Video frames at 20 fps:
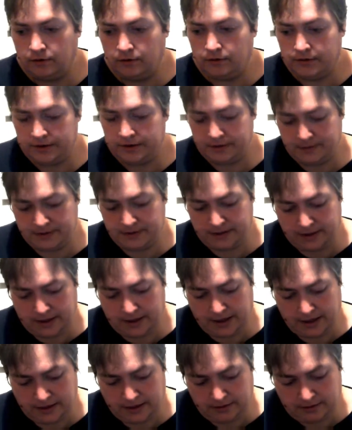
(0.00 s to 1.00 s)
Christmas
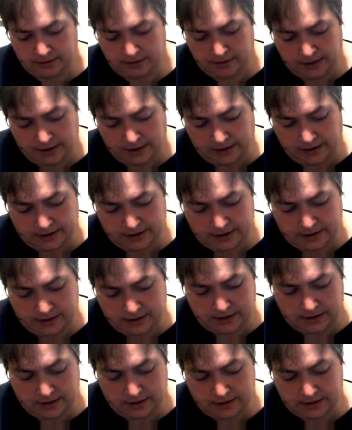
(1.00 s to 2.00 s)
light
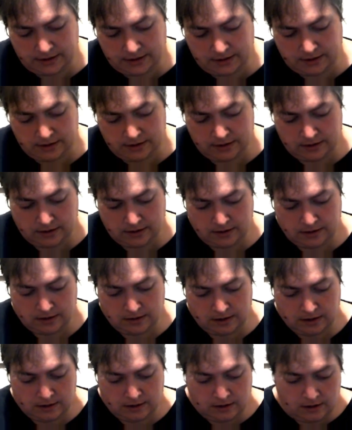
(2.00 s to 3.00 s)
necklaces.
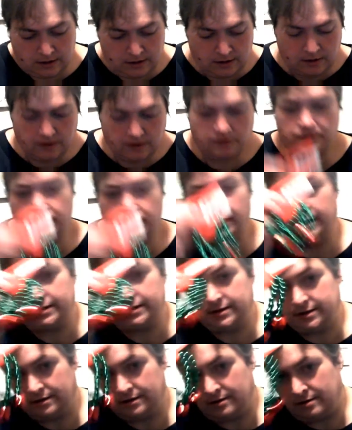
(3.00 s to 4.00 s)
We got
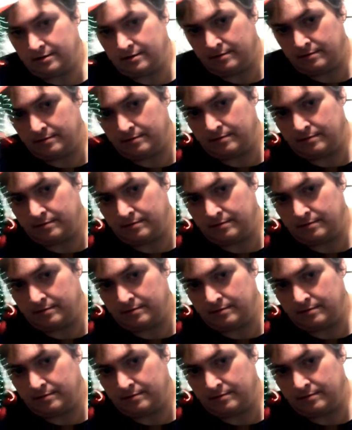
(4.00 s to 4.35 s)
some